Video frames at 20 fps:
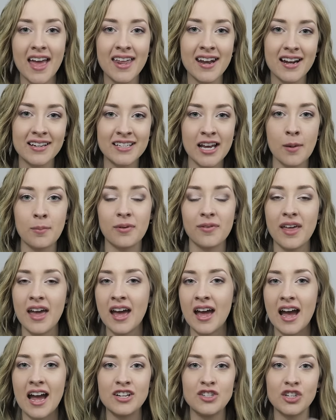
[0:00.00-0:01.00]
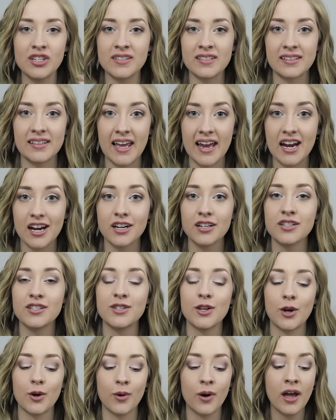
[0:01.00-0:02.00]
then on top of that, I just layer.
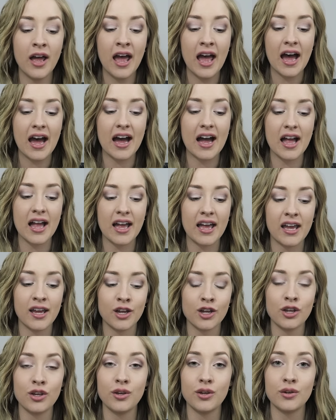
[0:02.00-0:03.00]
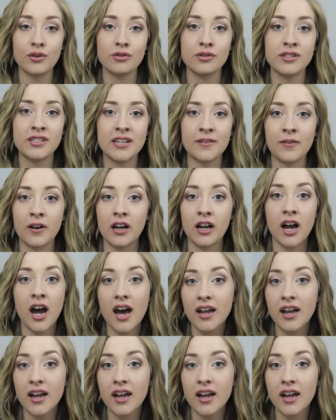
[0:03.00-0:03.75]
So I use different